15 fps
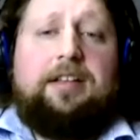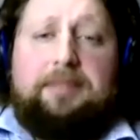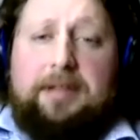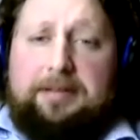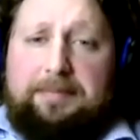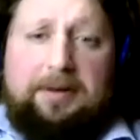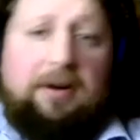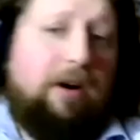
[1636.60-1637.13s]

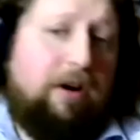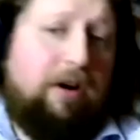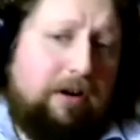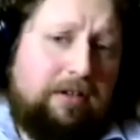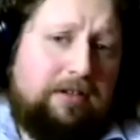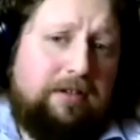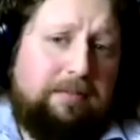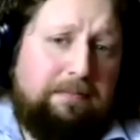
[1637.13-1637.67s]
been
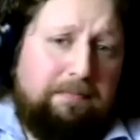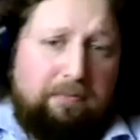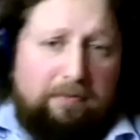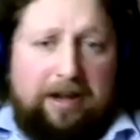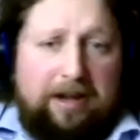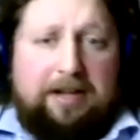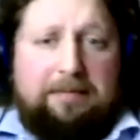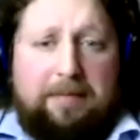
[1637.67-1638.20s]
hard to
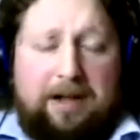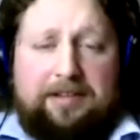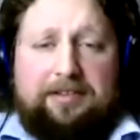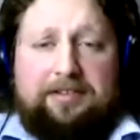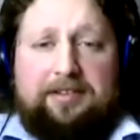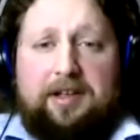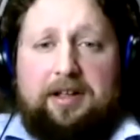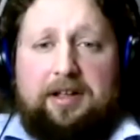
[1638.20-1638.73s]
break
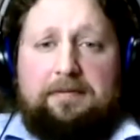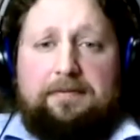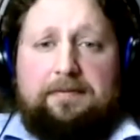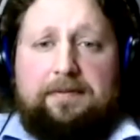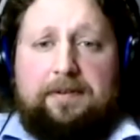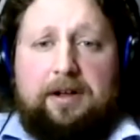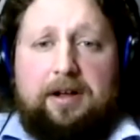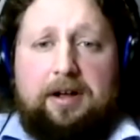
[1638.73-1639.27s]
myself
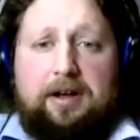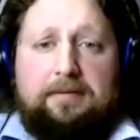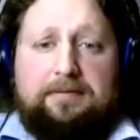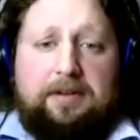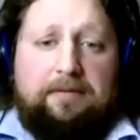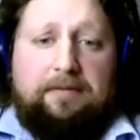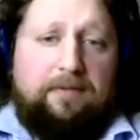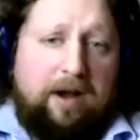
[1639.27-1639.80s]
of
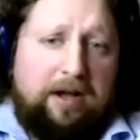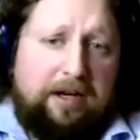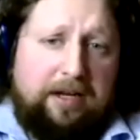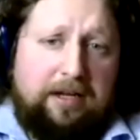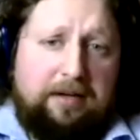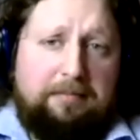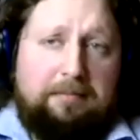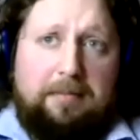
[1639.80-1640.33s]

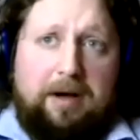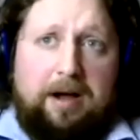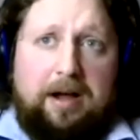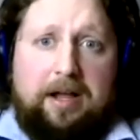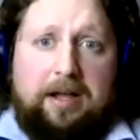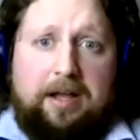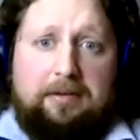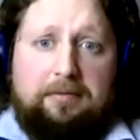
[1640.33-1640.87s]
defining
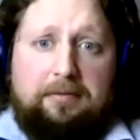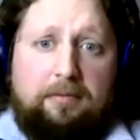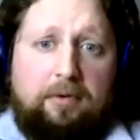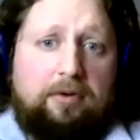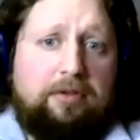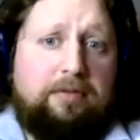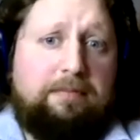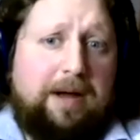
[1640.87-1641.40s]
my
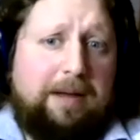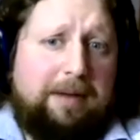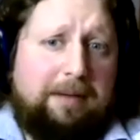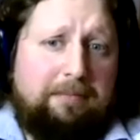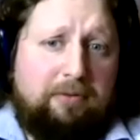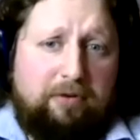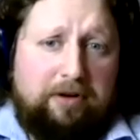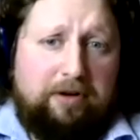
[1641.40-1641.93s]
worth by my
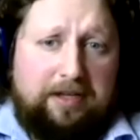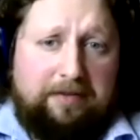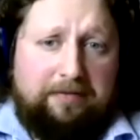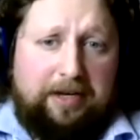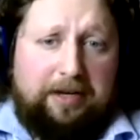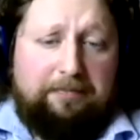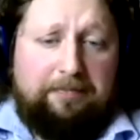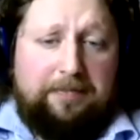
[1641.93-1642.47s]

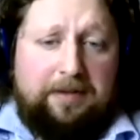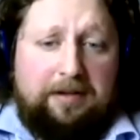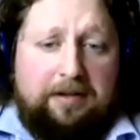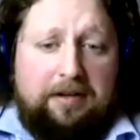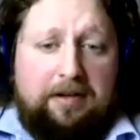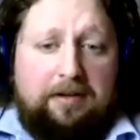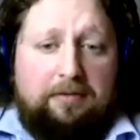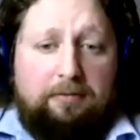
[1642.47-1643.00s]
productivity,
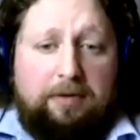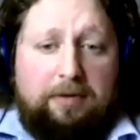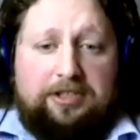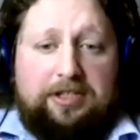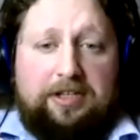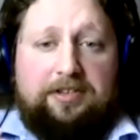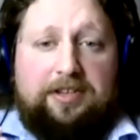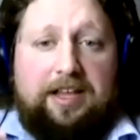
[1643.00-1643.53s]
which
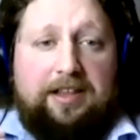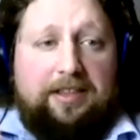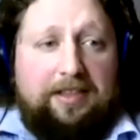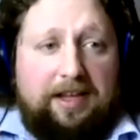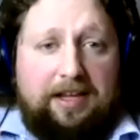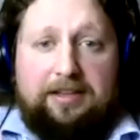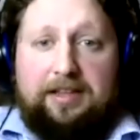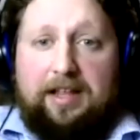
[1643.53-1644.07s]
is a
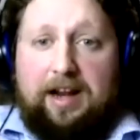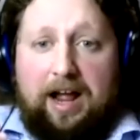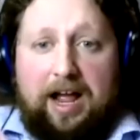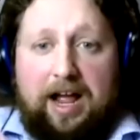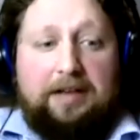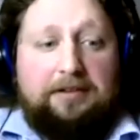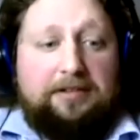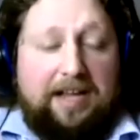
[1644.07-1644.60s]
thing that I
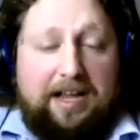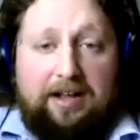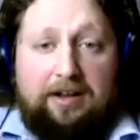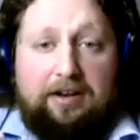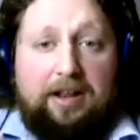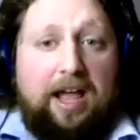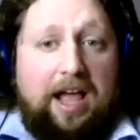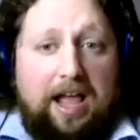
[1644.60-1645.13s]

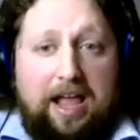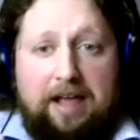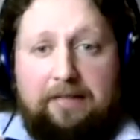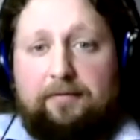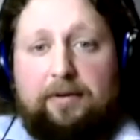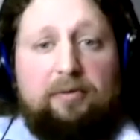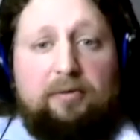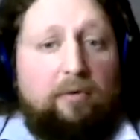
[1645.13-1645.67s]
tell
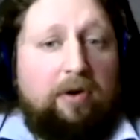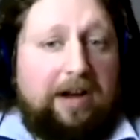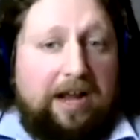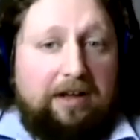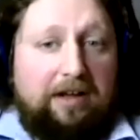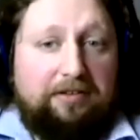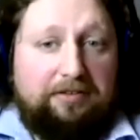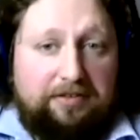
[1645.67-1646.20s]
everyone
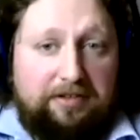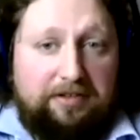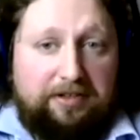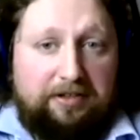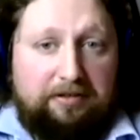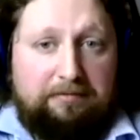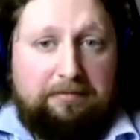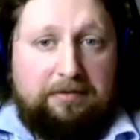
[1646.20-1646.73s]
else to do,
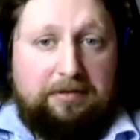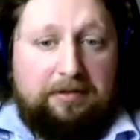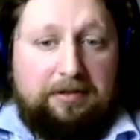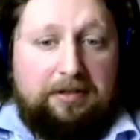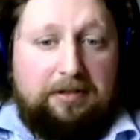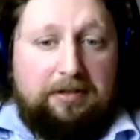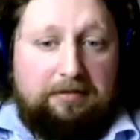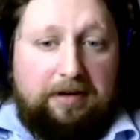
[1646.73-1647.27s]

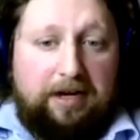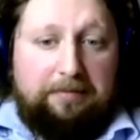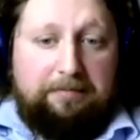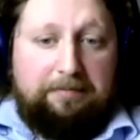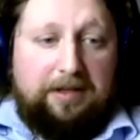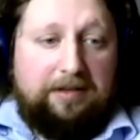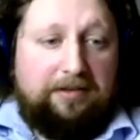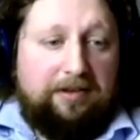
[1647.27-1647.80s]
right?
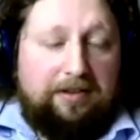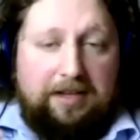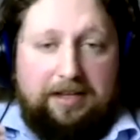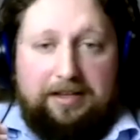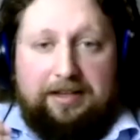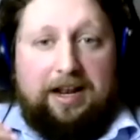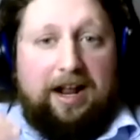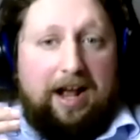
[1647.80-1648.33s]
It's a thing
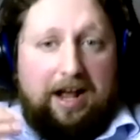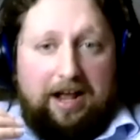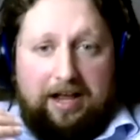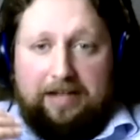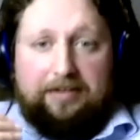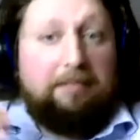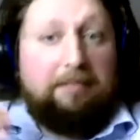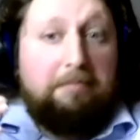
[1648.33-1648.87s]
that it's
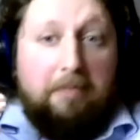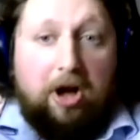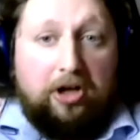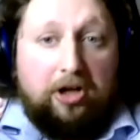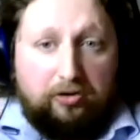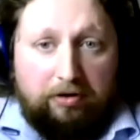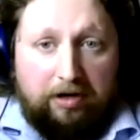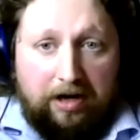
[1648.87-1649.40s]
a
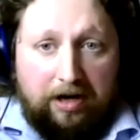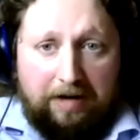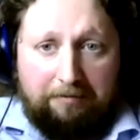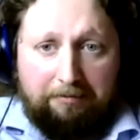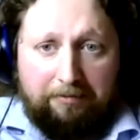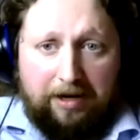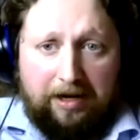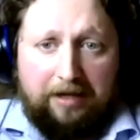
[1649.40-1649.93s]
mantra
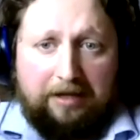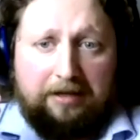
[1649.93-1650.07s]
I